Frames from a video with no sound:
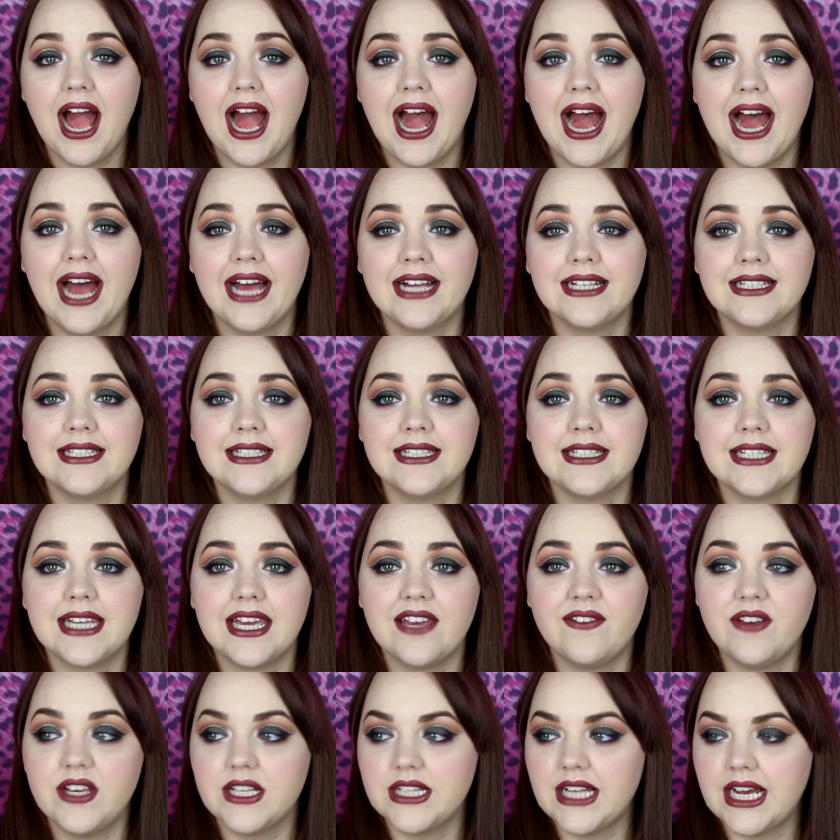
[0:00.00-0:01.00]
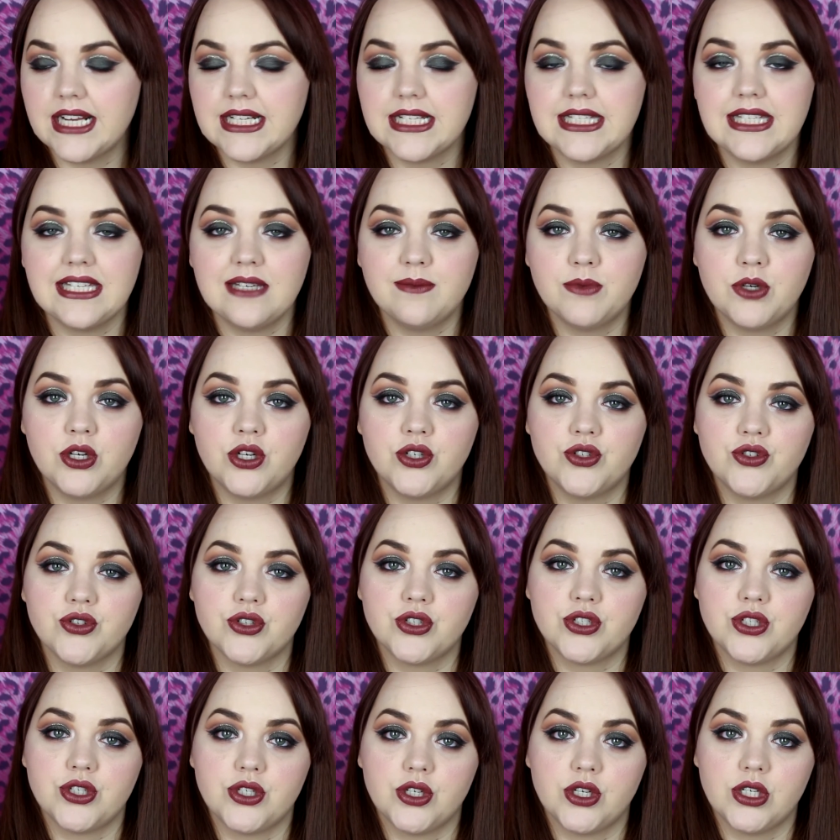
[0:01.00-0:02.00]
and if you'd like to see more
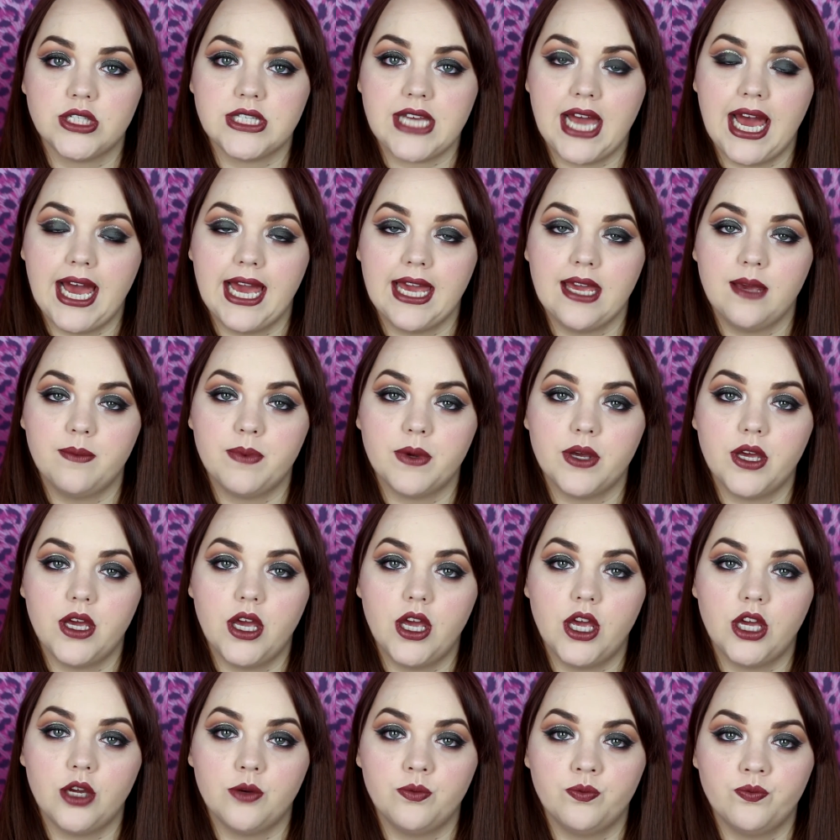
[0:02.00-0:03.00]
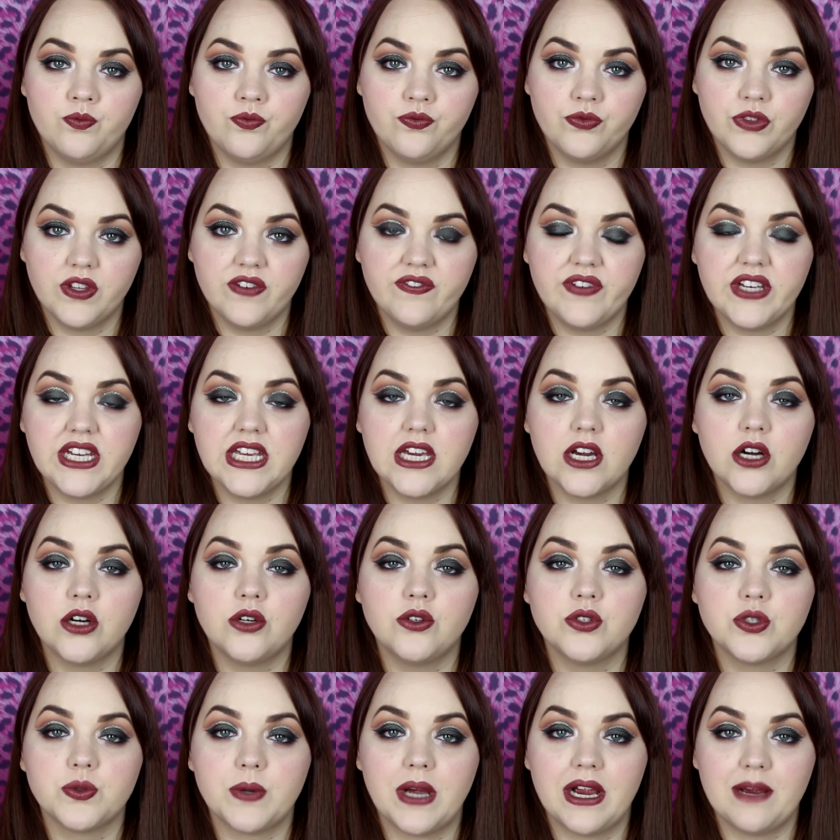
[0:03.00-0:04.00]
drugstore type
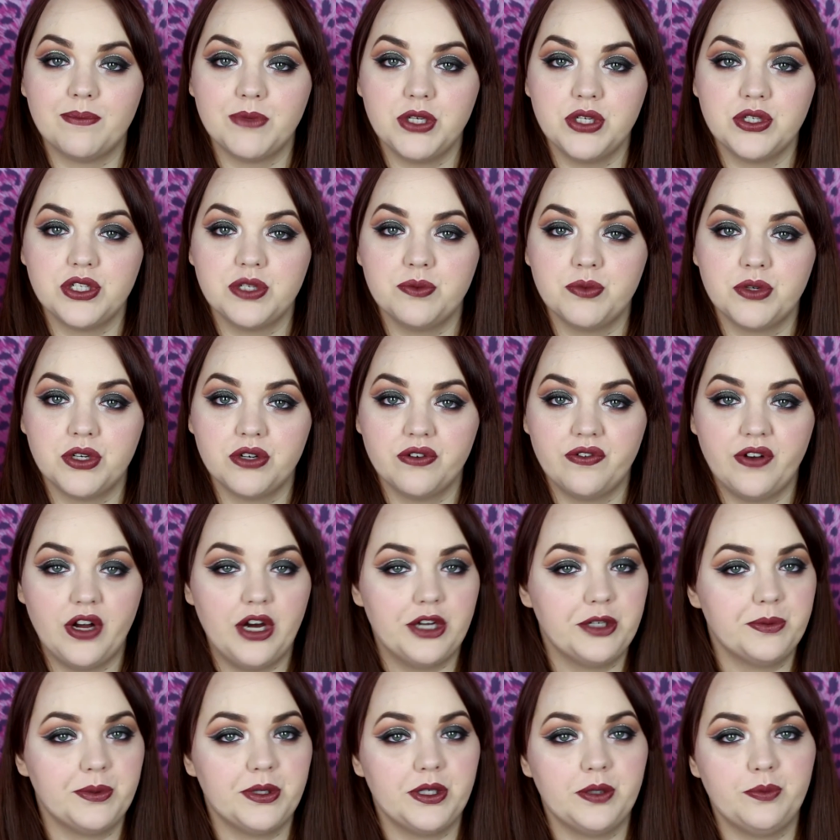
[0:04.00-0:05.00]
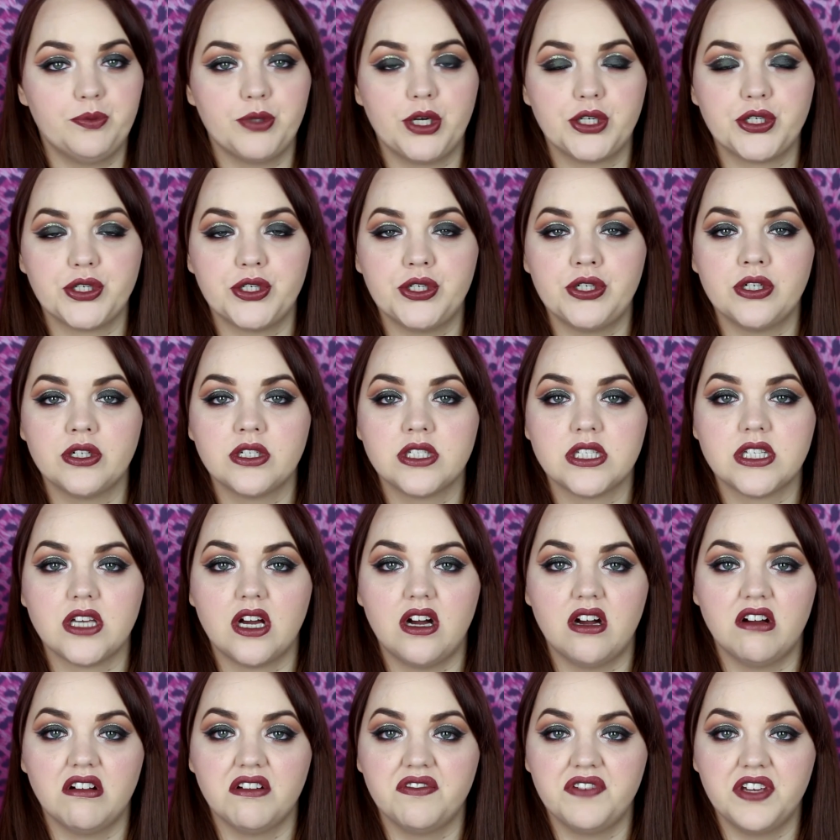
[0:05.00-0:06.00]
videos where I'm using more affordable products,
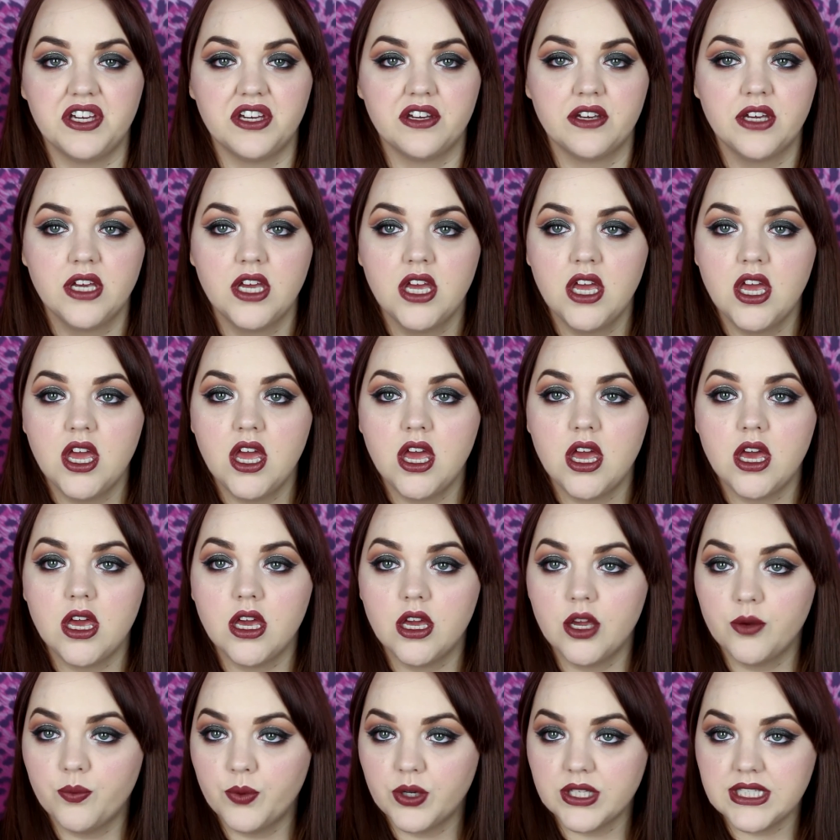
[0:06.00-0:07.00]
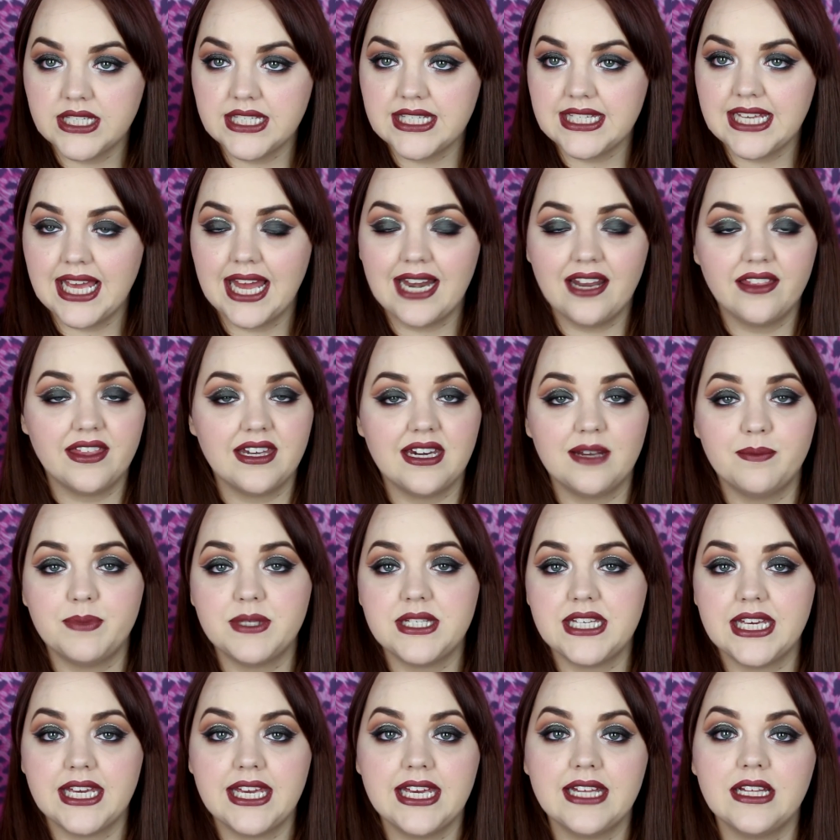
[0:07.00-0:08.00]
or if you want to see anything in
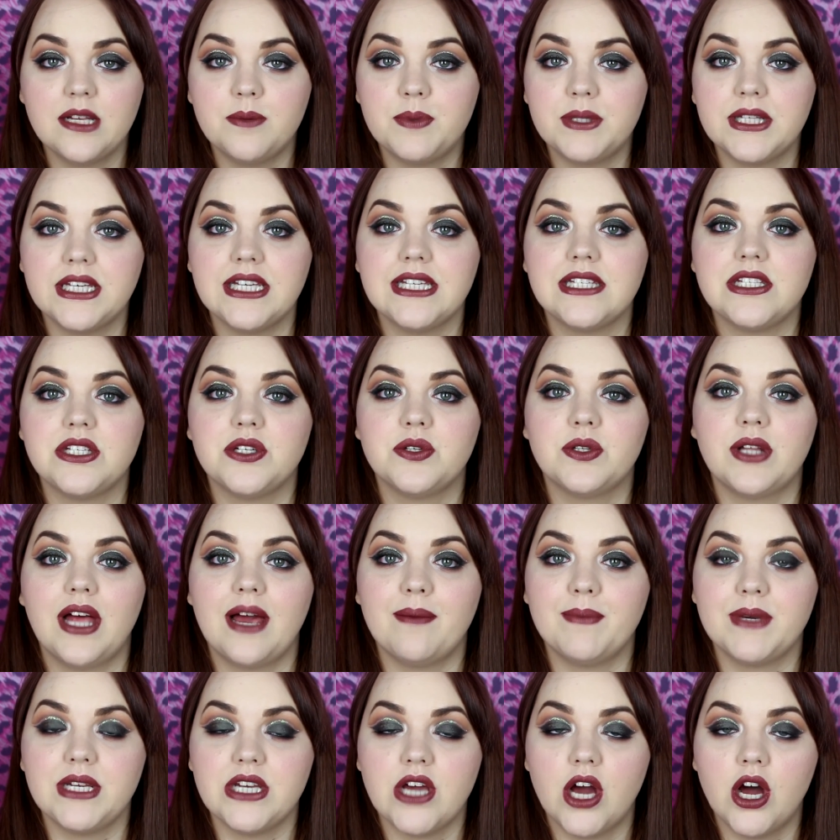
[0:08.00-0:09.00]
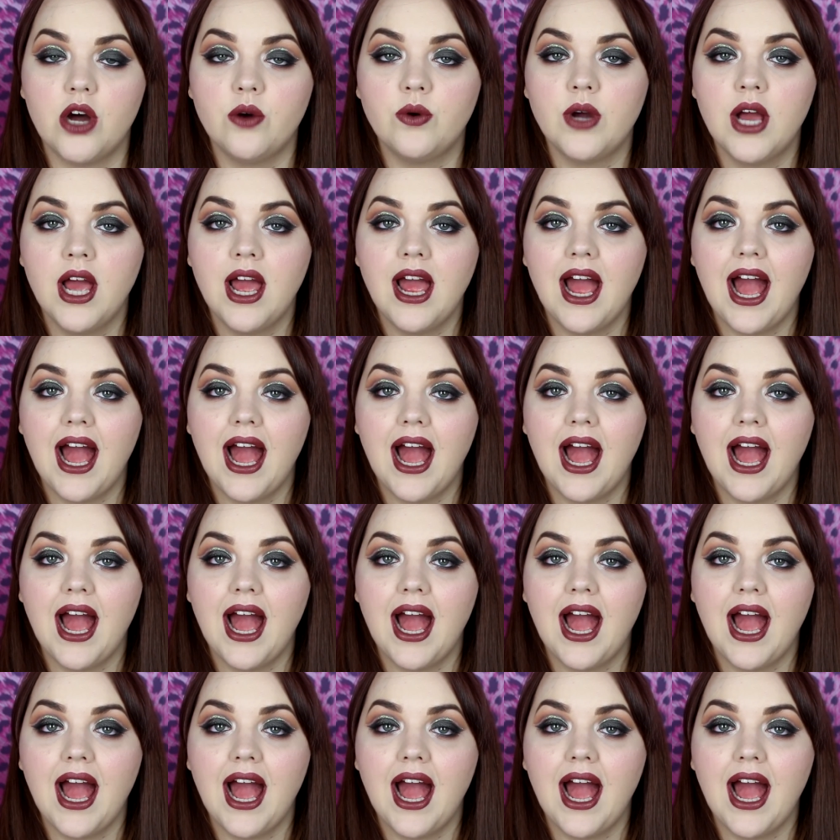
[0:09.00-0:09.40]
particular, please do let me know.